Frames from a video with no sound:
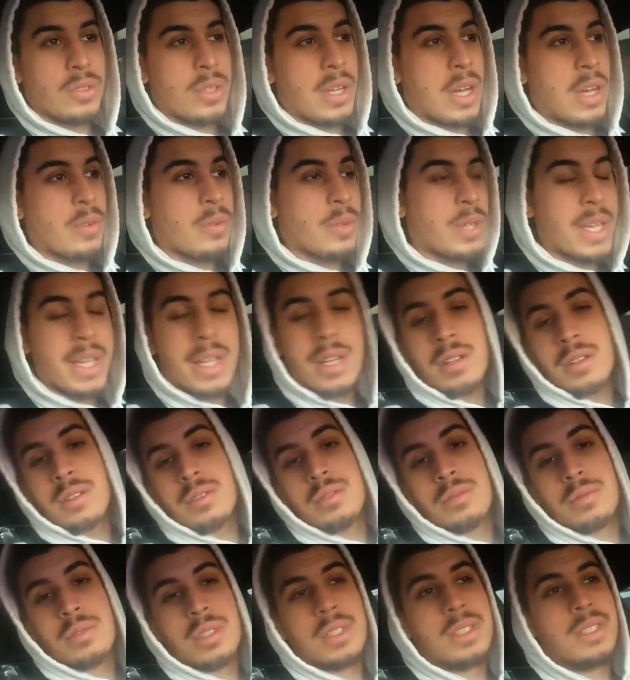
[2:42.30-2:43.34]
I don't care
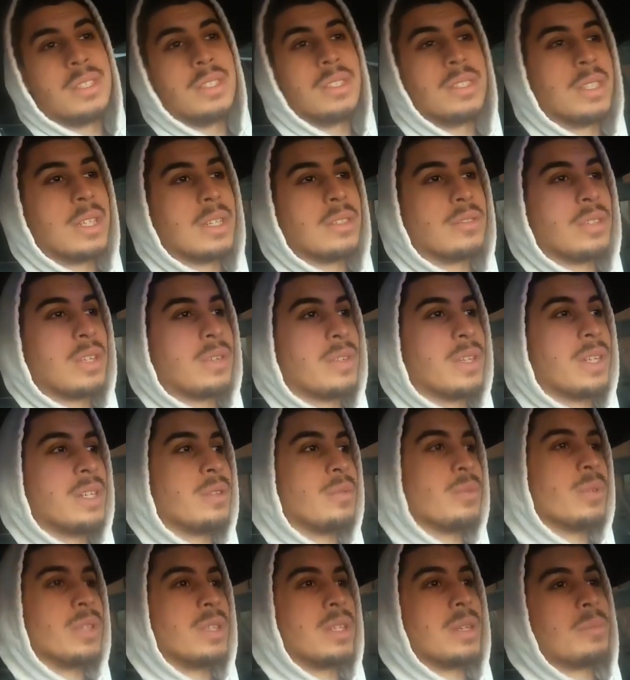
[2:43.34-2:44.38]
what it is. I'll drive it
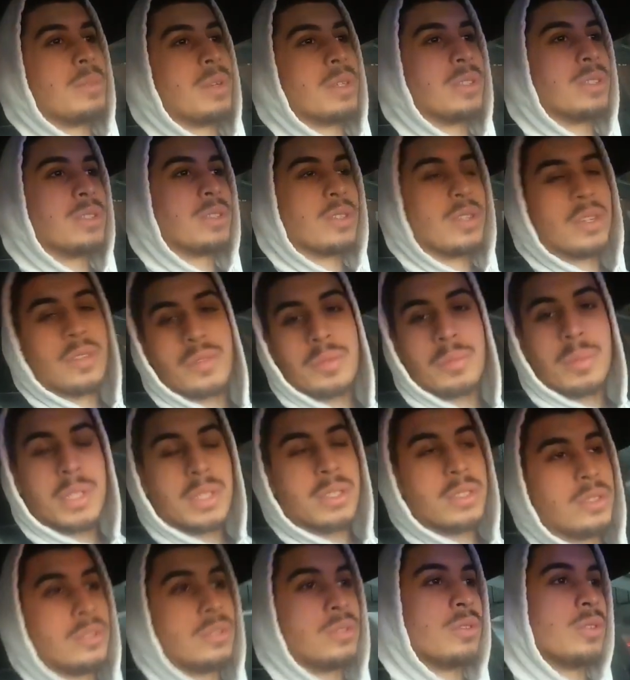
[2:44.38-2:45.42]
any weather. I bought this car for me
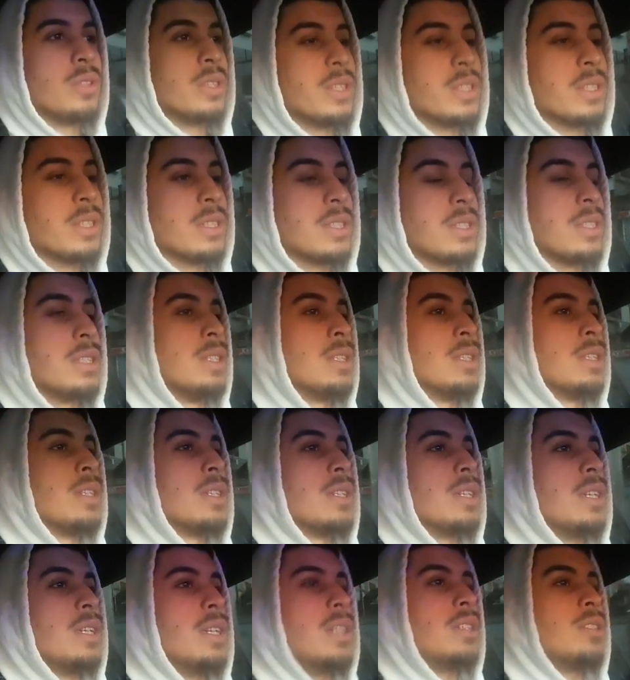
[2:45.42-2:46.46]
to enjoy.
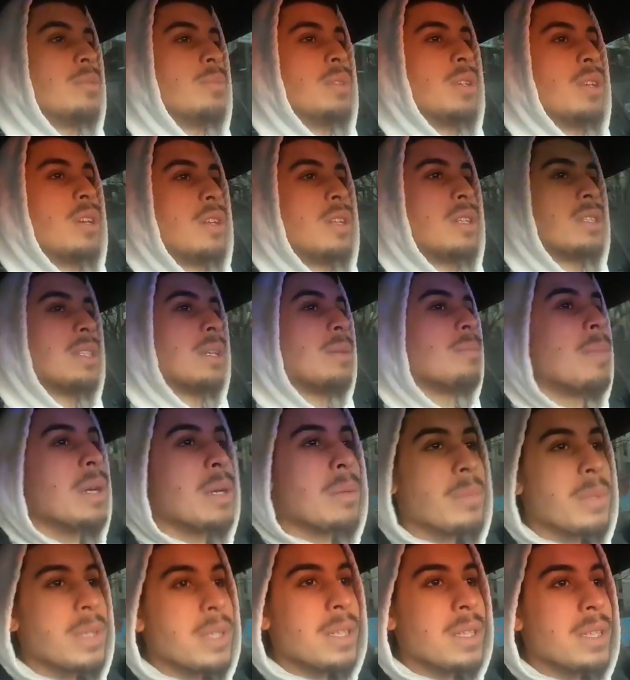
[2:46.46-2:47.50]
And to be honest, I
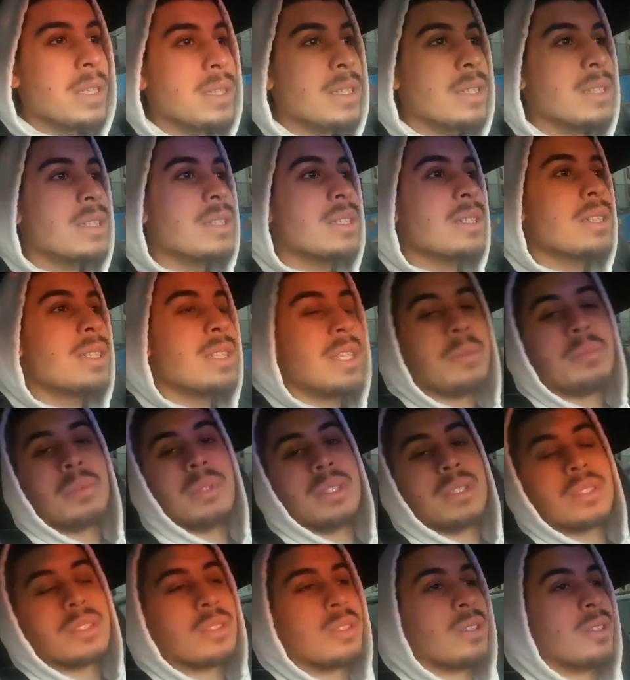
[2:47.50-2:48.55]
might be
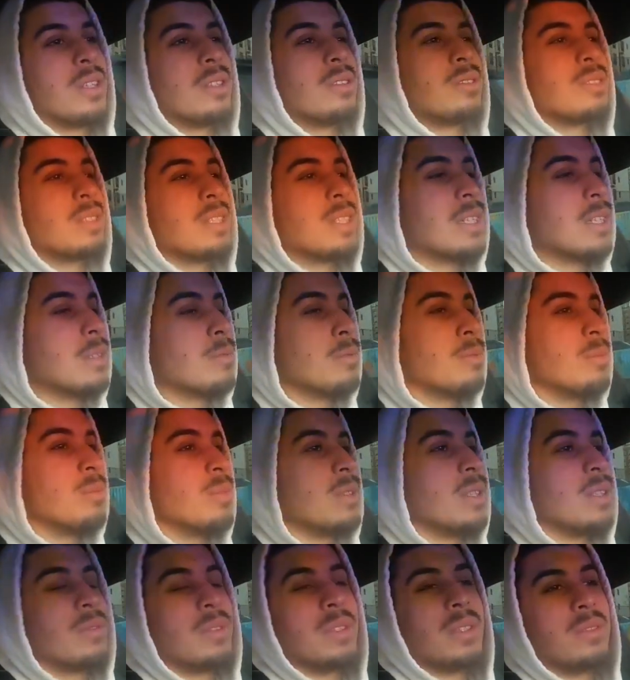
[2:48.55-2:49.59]
keeping this car. I don't think I'm
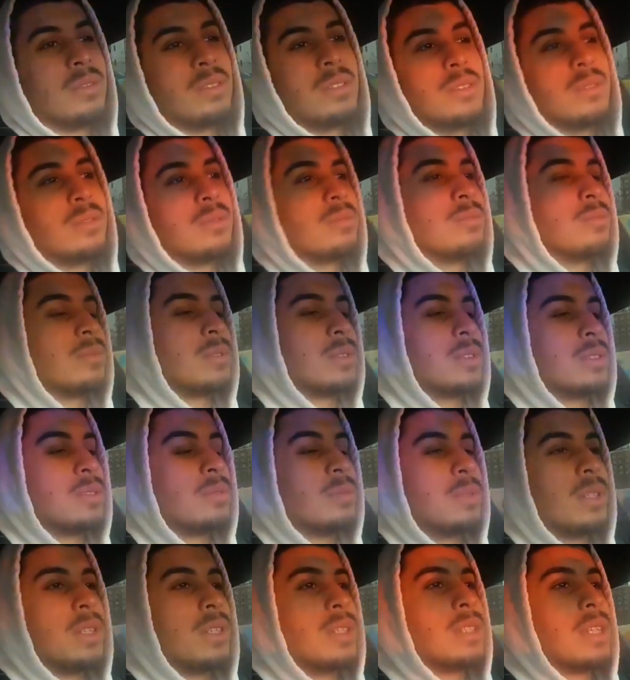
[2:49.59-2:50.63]
gonna get rid of it. To
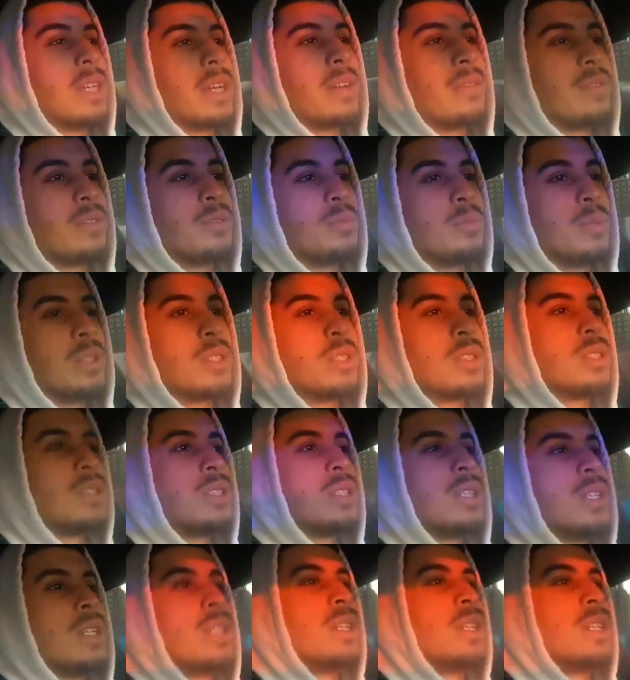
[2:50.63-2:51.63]
be honest, I have too much